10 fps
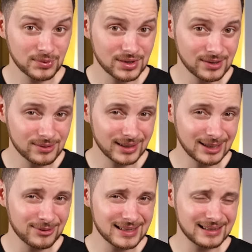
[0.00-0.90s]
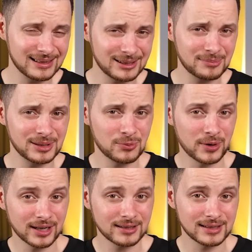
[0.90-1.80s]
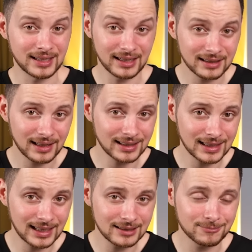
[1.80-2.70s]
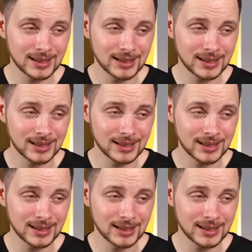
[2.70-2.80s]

with you, it was a little bit weird seeing it like that,